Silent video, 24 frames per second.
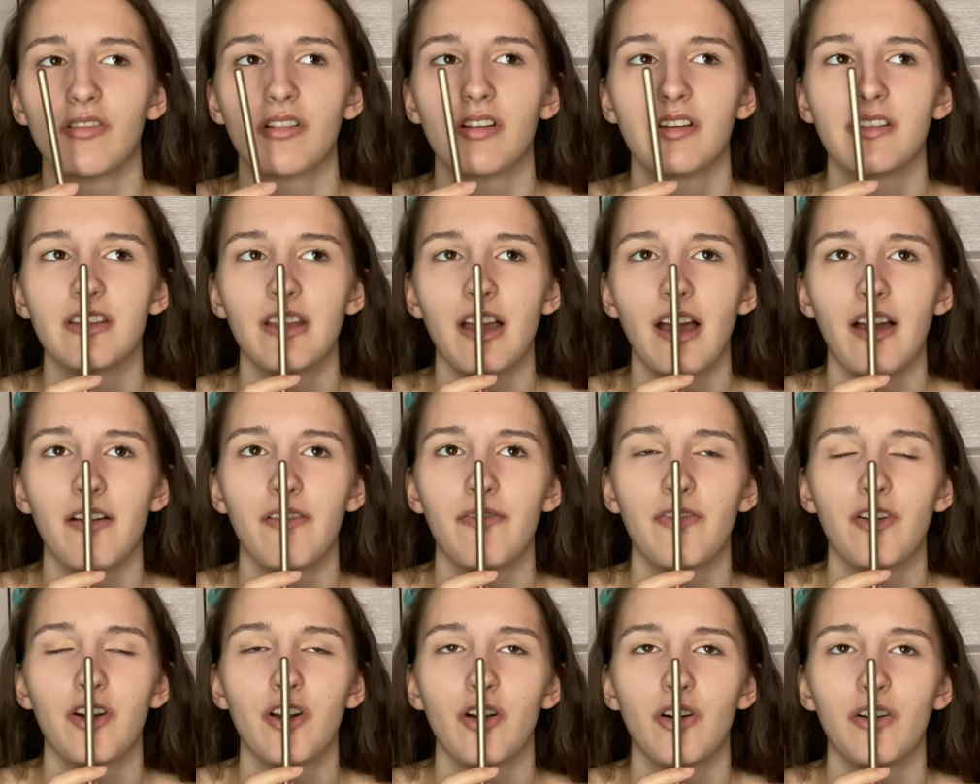because I
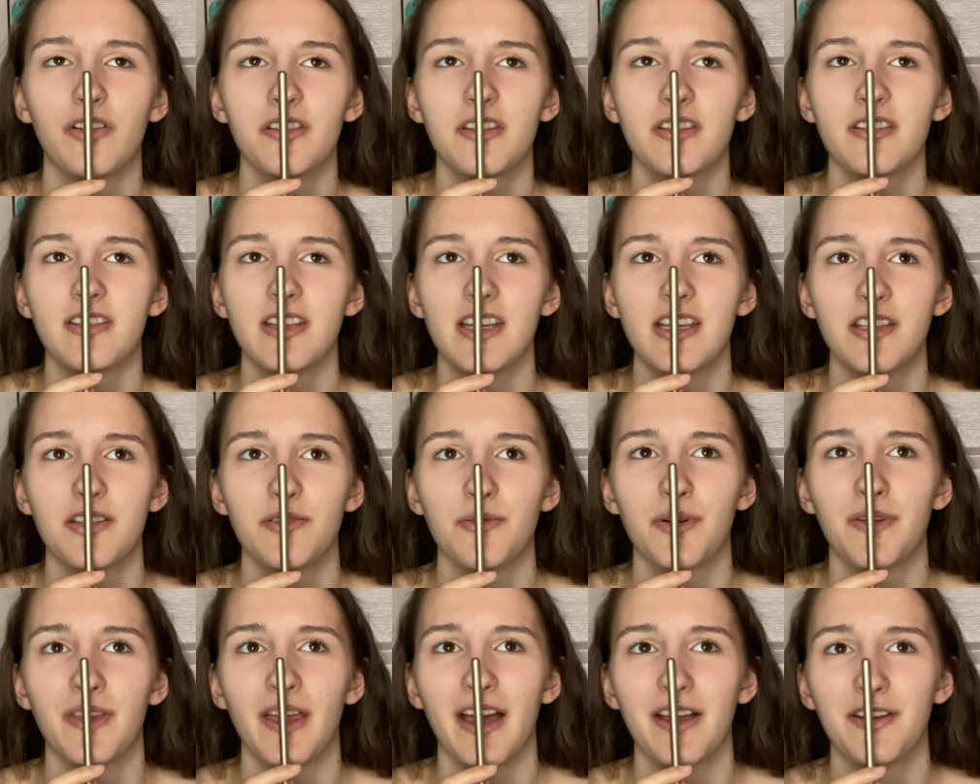forgot to say to
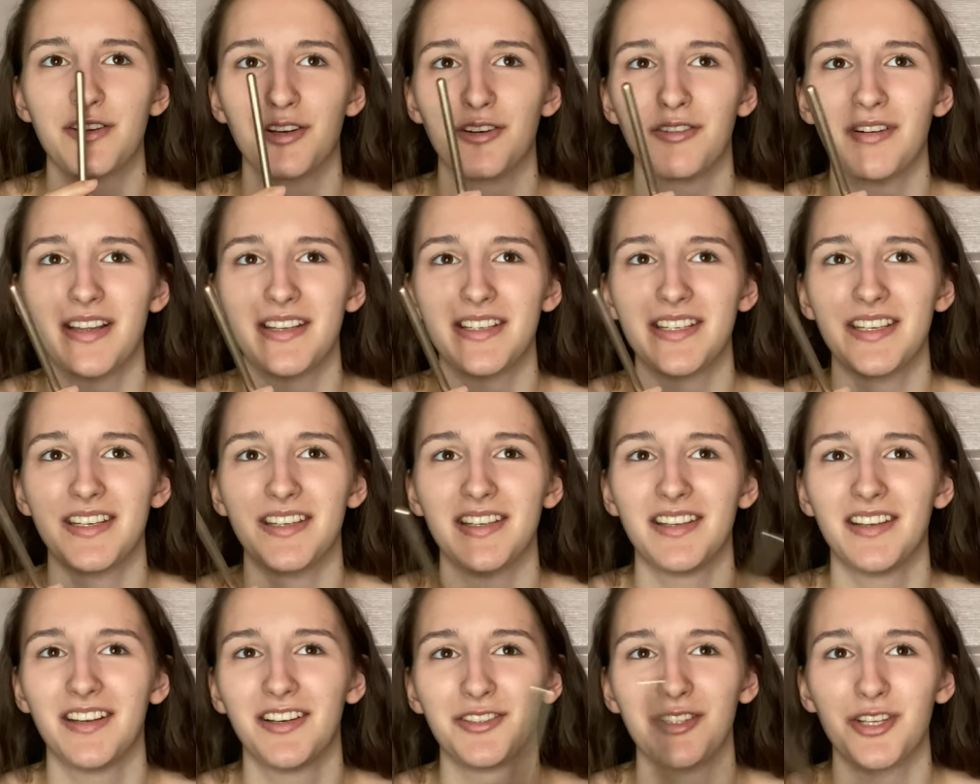her that I'd
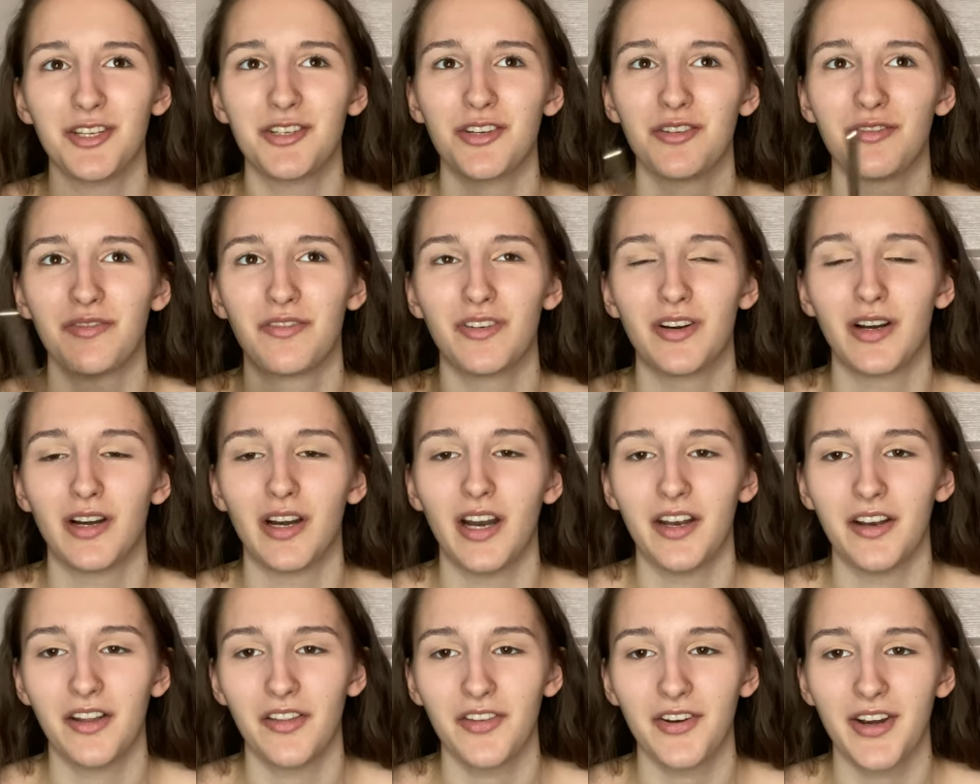already auditioned for
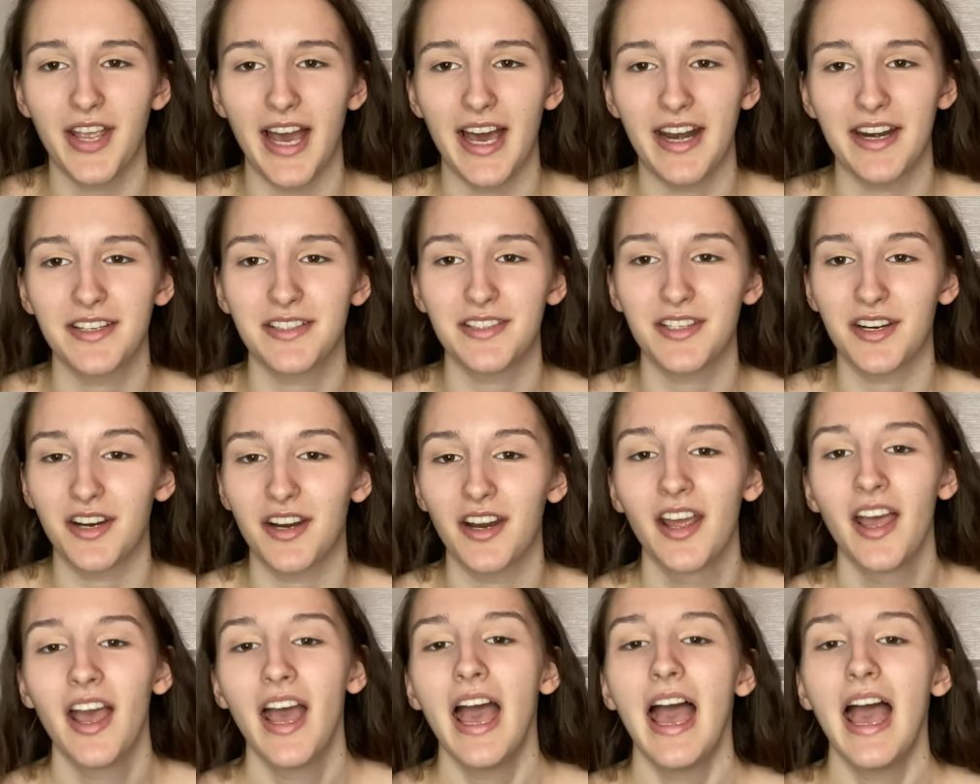another character.